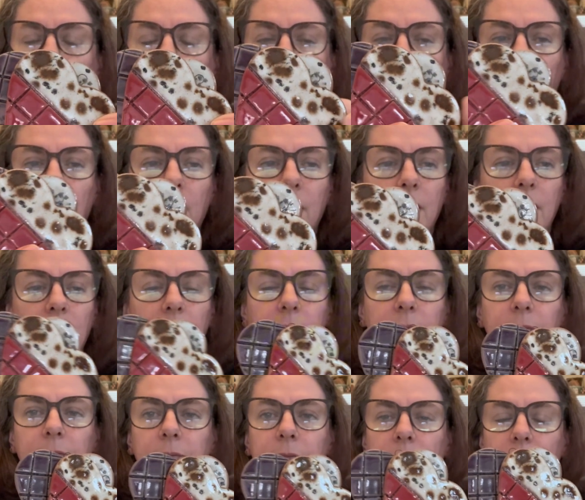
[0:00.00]
But
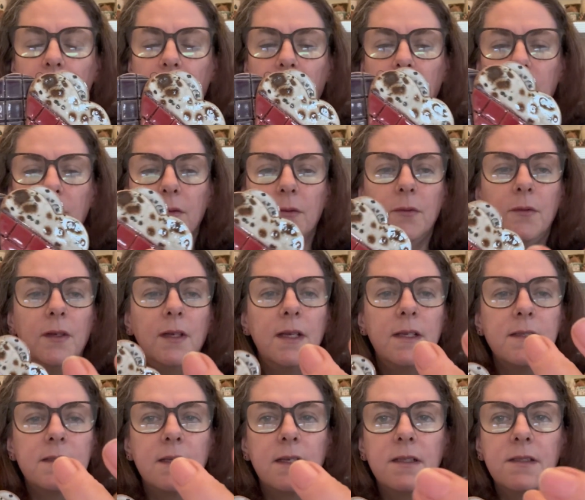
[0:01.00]
I thought,
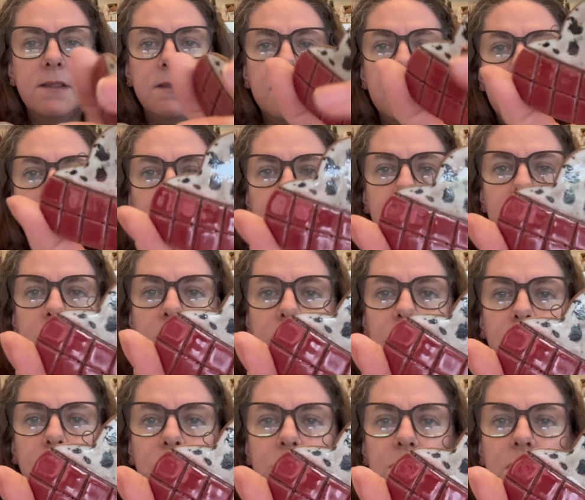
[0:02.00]
let's add some
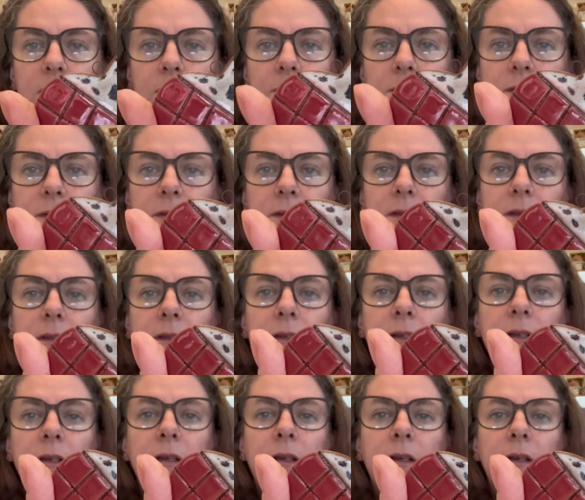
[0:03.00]
jungle gems
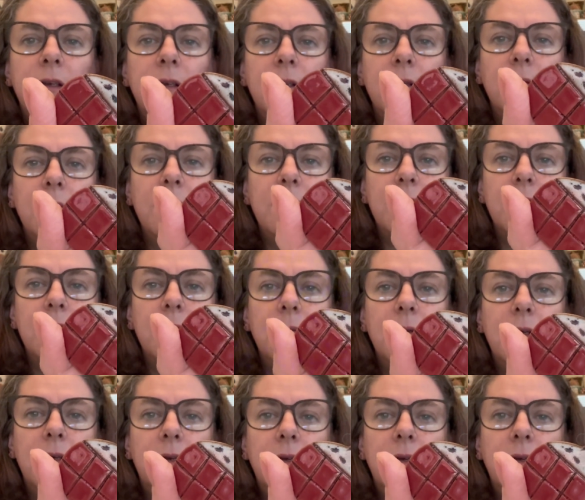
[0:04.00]
with them.